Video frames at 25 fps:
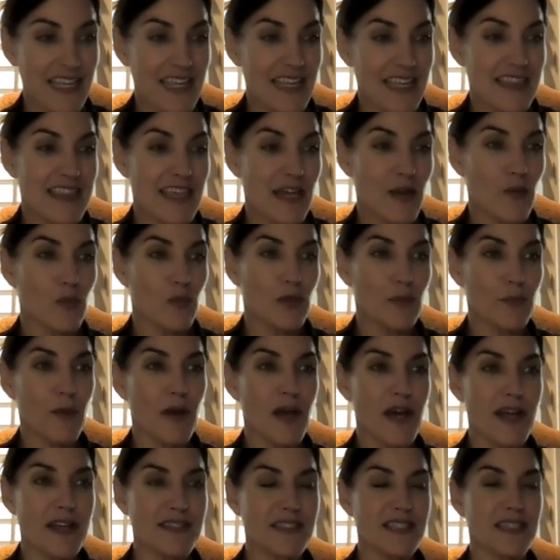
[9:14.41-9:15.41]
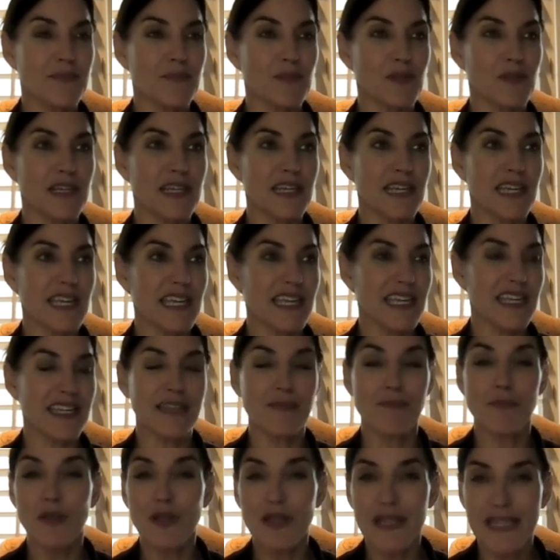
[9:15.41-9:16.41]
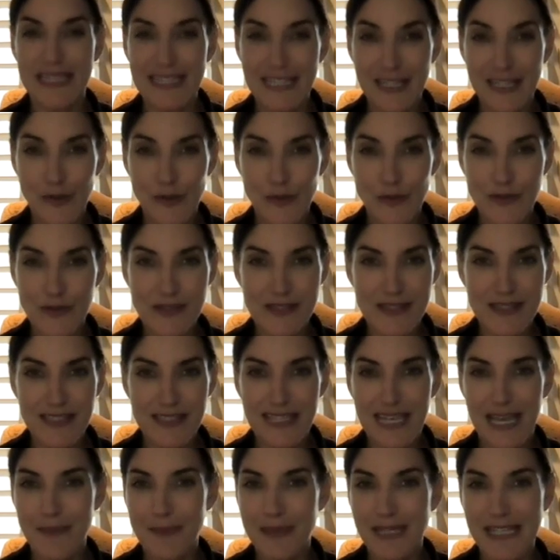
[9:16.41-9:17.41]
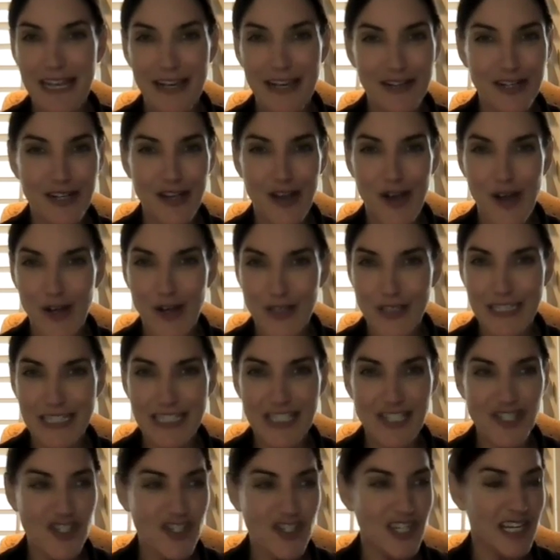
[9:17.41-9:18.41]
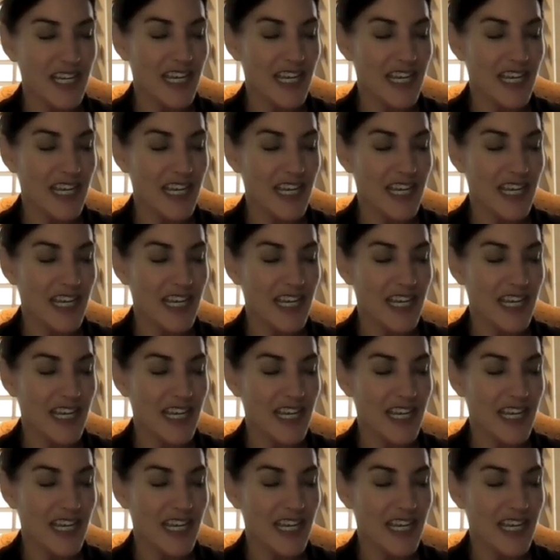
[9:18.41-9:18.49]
that were possibly millennials coming out of college.